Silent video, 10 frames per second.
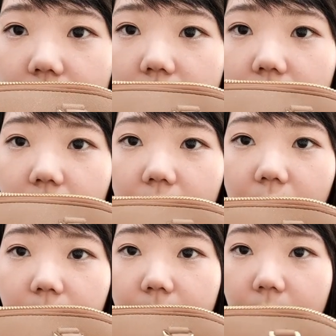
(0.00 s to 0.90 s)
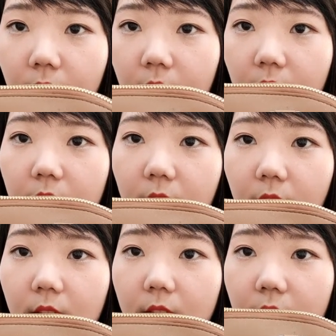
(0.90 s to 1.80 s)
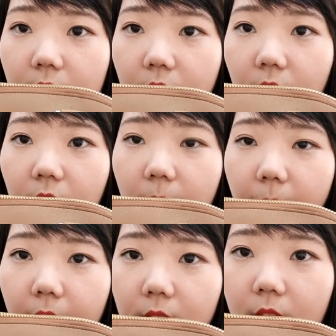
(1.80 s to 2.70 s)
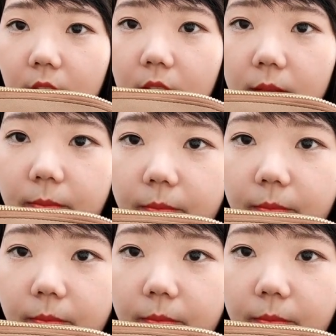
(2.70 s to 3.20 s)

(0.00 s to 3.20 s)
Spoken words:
can see this is the metal.